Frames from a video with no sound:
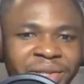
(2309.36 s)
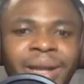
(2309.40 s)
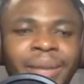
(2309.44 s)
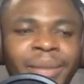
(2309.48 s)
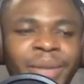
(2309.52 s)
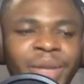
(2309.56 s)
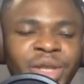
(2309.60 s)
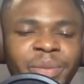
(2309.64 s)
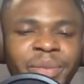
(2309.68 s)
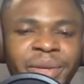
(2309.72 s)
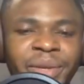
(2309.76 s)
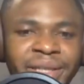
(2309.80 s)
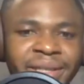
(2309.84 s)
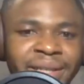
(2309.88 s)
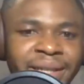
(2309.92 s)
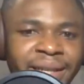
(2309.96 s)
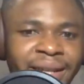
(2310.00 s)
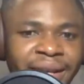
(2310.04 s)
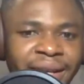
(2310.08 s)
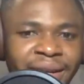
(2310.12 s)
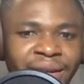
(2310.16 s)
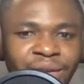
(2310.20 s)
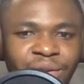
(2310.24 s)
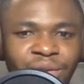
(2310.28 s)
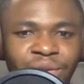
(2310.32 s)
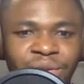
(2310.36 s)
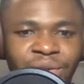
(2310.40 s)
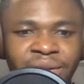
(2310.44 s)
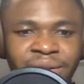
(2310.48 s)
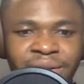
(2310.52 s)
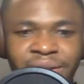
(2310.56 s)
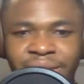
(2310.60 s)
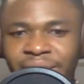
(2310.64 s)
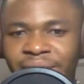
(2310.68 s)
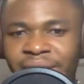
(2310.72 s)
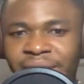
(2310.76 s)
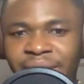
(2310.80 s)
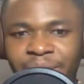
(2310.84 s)
i'm going to place the link to
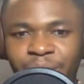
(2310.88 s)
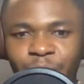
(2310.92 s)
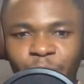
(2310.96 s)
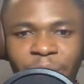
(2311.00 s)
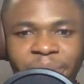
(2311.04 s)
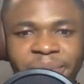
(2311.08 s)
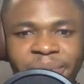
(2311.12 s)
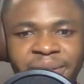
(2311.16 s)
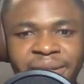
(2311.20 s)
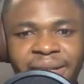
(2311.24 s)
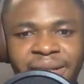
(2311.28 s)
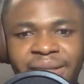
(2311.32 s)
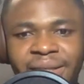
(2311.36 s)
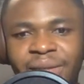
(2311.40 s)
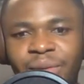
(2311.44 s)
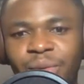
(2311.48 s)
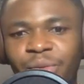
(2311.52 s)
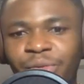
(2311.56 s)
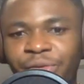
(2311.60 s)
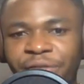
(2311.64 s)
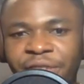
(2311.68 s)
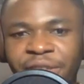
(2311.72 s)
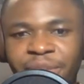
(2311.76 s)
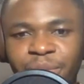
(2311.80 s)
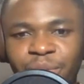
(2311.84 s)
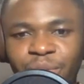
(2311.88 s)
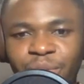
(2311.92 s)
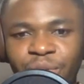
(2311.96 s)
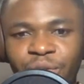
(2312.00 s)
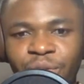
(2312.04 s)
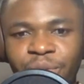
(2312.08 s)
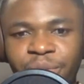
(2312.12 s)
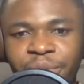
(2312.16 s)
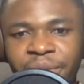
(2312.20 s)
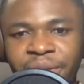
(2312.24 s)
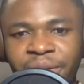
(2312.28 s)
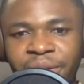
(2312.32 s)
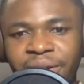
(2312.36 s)
this um, website and facebook
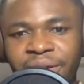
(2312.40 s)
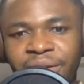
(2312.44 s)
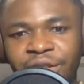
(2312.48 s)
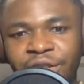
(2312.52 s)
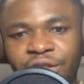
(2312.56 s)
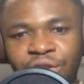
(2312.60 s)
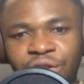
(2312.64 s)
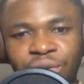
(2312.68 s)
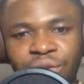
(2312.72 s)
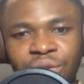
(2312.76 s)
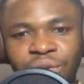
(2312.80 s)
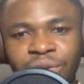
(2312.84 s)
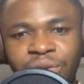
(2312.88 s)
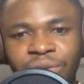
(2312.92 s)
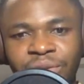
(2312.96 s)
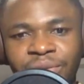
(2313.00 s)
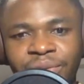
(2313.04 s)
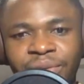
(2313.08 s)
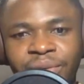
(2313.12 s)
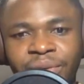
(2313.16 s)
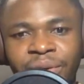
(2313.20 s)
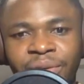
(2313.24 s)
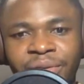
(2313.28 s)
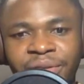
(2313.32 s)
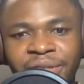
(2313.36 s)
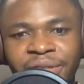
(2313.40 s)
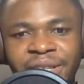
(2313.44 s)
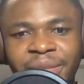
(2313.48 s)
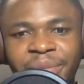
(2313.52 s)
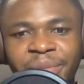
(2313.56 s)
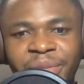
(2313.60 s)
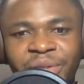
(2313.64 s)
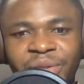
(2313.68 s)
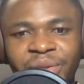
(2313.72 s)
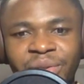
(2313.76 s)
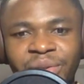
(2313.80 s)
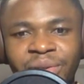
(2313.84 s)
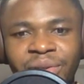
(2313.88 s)
group in the show notes of this
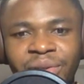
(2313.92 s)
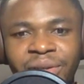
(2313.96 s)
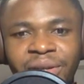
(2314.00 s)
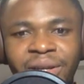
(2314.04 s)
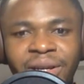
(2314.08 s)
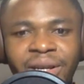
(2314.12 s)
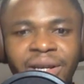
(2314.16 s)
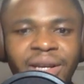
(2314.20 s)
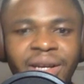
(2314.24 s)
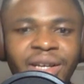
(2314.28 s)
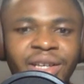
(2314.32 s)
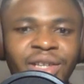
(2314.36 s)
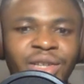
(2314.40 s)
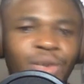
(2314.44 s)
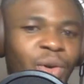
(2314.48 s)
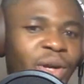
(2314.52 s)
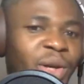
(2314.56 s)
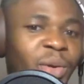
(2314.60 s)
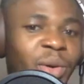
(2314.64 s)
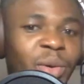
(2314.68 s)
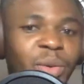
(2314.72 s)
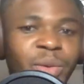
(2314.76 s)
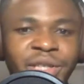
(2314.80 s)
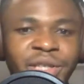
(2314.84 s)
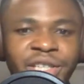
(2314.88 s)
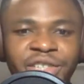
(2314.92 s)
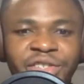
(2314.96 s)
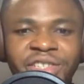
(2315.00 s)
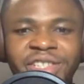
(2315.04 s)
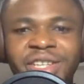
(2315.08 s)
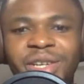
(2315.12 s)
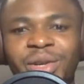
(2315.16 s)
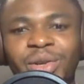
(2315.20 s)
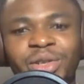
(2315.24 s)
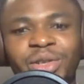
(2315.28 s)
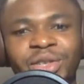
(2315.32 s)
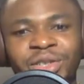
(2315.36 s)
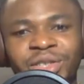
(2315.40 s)
episode so anyone who's interested
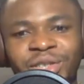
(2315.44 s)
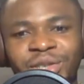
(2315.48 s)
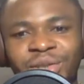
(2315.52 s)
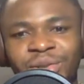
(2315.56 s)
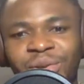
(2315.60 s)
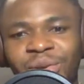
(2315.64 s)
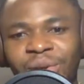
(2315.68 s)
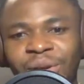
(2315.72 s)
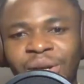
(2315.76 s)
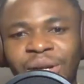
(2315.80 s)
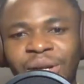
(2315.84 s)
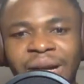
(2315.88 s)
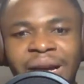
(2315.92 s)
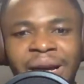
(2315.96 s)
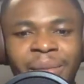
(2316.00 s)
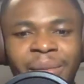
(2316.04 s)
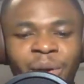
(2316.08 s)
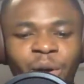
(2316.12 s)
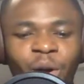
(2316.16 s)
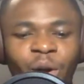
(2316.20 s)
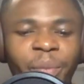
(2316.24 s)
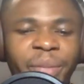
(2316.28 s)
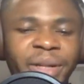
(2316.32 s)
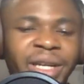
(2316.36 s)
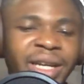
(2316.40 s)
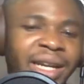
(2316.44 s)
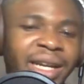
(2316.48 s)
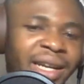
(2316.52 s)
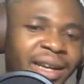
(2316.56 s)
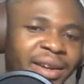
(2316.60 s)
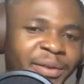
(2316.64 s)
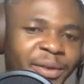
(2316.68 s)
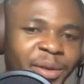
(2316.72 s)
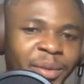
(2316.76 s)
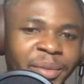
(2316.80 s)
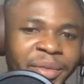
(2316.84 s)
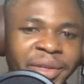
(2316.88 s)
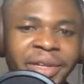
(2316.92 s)
could just you know um, copy the link
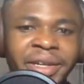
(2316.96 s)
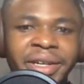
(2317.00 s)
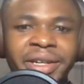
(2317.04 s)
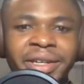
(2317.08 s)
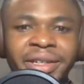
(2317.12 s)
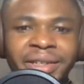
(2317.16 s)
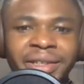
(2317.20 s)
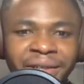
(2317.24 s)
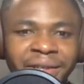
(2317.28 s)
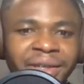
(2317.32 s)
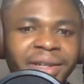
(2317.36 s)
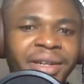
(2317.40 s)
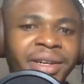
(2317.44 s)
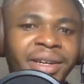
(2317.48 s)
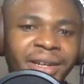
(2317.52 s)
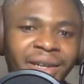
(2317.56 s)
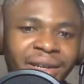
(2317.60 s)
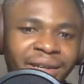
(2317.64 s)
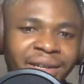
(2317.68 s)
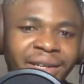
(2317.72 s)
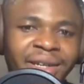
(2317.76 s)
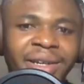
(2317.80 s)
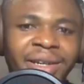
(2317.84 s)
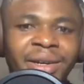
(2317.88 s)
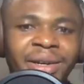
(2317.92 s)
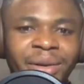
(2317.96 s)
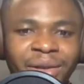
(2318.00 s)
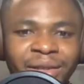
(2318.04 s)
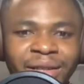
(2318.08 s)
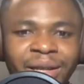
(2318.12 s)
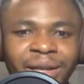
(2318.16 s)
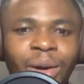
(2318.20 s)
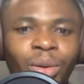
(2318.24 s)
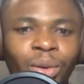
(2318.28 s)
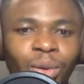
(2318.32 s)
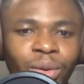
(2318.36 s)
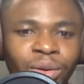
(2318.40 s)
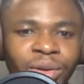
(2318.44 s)
from there and yeah
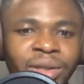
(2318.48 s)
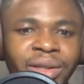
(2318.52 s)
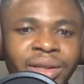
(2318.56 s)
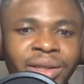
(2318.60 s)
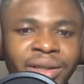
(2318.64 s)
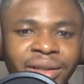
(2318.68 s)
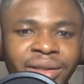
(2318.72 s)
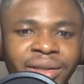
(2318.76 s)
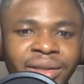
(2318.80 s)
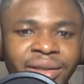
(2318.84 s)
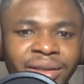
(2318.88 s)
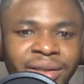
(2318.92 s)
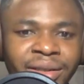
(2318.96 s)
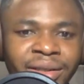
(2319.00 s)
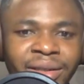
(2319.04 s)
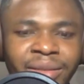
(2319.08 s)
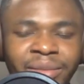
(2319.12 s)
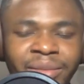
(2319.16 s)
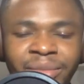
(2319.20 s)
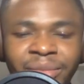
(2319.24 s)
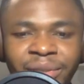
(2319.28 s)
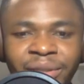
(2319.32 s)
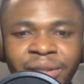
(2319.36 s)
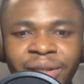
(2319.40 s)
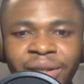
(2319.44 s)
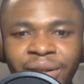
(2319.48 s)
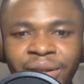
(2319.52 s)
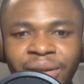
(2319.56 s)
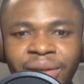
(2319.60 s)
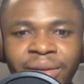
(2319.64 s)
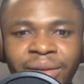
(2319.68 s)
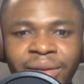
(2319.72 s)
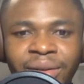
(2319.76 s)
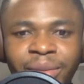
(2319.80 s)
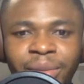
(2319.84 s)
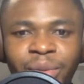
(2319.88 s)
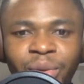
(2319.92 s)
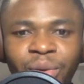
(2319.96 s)
download the um, the,
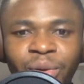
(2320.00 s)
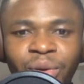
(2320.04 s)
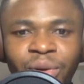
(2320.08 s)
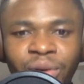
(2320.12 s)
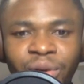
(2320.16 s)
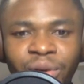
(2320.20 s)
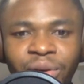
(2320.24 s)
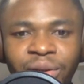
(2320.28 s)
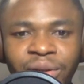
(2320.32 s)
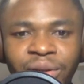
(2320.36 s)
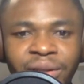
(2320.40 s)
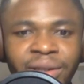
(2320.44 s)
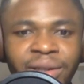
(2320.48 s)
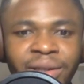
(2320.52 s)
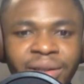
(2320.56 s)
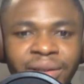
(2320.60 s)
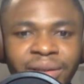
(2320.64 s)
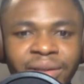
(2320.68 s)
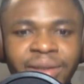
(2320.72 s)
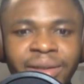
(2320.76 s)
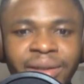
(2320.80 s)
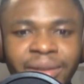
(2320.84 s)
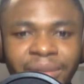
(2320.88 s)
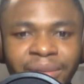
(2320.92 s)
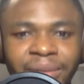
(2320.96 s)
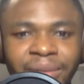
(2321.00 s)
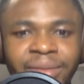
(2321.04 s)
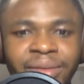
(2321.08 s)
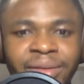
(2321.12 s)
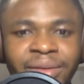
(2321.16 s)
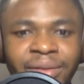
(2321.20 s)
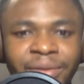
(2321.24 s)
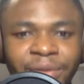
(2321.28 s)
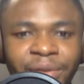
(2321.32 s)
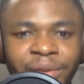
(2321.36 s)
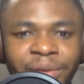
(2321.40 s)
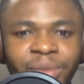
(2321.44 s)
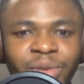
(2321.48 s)
the, book or the, the
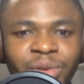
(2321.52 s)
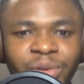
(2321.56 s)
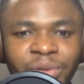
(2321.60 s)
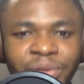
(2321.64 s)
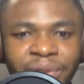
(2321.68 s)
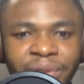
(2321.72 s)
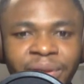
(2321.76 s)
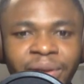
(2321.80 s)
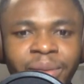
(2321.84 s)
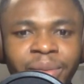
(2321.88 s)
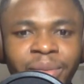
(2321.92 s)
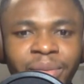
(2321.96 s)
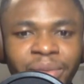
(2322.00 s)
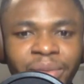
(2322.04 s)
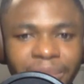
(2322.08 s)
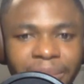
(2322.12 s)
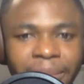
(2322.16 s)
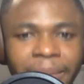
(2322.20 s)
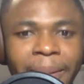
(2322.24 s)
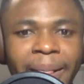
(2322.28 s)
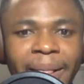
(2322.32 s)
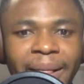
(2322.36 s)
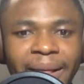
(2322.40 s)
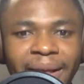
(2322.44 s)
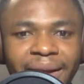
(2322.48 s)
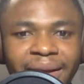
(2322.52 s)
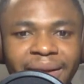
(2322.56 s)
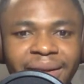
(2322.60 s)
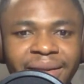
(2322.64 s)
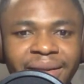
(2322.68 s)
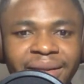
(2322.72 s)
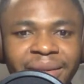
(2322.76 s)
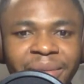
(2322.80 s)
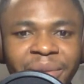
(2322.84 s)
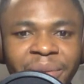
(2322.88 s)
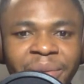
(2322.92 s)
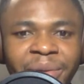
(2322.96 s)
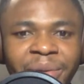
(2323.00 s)
form to fill up
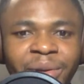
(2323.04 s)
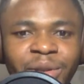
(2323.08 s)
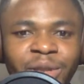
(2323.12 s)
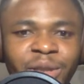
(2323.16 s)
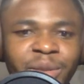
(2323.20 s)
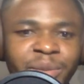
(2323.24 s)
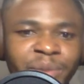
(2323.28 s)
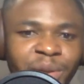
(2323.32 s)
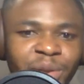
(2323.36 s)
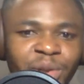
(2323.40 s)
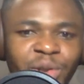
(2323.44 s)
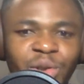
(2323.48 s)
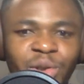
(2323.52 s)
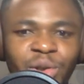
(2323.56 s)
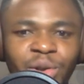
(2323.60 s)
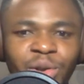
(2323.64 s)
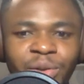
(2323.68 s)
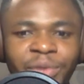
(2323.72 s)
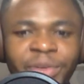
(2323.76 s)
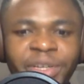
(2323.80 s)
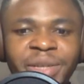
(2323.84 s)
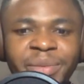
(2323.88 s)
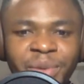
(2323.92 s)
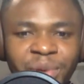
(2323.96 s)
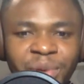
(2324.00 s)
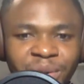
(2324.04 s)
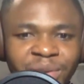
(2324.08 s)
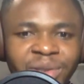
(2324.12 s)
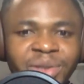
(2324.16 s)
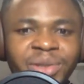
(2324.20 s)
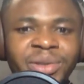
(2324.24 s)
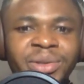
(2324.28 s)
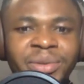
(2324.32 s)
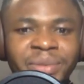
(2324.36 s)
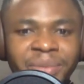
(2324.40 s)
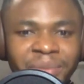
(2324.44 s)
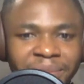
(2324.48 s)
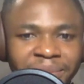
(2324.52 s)
and maybe speak to you on facebook
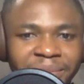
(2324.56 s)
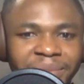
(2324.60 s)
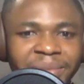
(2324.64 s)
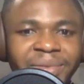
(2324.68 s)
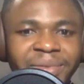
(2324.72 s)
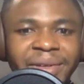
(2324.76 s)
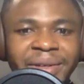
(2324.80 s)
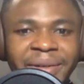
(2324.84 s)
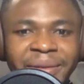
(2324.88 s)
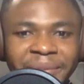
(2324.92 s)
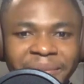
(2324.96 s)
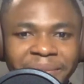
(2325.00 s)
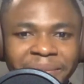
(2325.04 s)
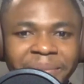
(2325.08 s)
also yeah